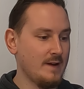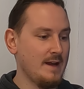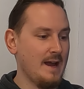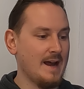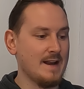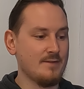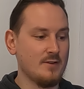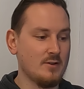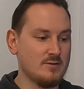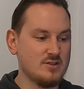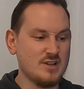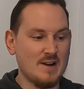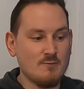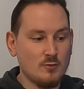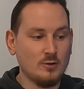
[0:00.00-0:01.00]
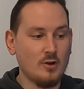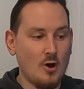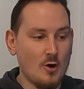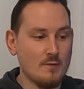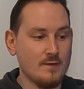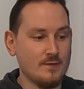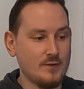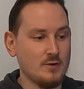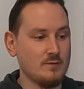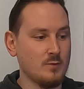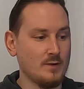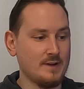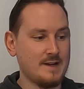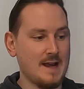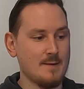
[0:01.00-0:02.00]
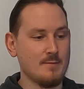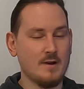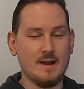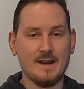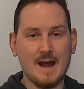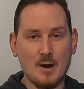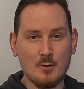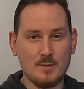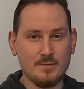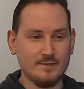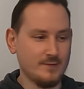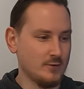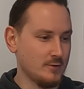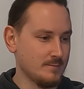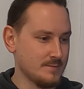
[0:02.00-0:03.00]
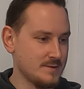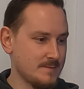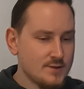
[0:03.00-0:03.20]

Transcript: and have a general overview of what the camera and how it performs.